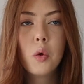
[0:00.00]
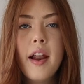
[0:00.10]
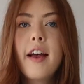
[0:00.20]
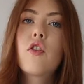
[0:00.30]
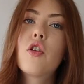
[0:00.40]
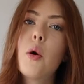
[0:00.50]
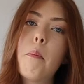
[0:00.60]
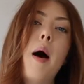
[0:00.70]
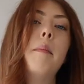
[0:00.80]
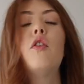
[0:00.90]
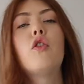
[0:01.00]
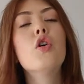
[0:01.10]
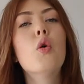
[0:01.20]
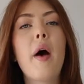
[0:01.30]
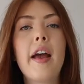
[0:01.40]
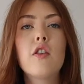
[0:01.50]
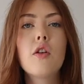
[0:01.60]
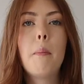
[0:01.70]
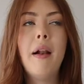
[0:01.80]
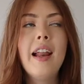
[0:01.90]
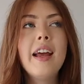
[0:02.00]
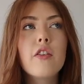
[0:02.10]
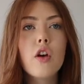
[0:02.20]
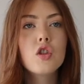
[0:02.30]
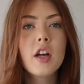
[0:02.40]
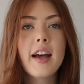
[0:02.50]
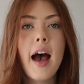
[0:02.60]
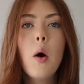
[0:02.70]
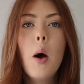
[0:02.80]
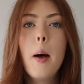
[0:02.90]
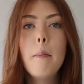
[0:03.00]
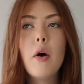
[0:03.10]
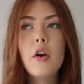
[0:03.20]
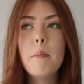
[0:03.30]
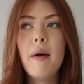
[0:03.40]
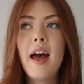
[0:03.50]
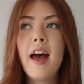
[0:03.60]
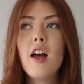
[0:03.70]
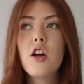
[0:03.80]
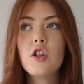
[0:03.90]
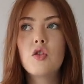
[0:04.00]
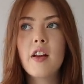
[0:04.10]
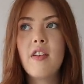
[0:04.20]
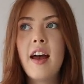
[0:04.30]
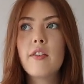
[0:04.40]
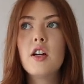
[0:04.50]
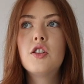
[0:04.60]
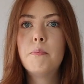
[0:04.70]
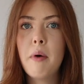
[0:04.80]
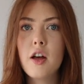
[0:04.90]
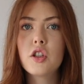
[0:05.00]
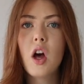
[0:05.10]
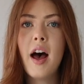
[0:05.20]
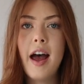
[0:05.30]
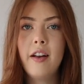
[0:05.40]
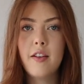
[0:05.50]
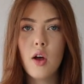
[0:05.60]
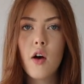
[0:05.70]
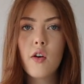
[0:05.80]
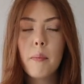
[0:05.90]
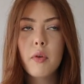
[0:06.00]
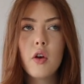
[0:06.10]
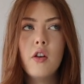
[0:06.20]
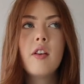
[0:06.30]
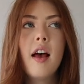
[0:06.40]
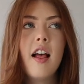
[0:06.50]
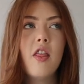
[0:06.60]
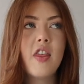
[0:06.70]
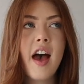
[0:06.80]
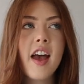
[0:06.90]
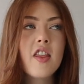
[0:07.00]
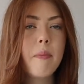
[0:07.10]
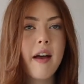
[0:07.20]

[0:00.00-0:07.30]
your leg to your bum to your waist please go check out Pull & Bear, Stradivarius, Bershka and Zara because they are the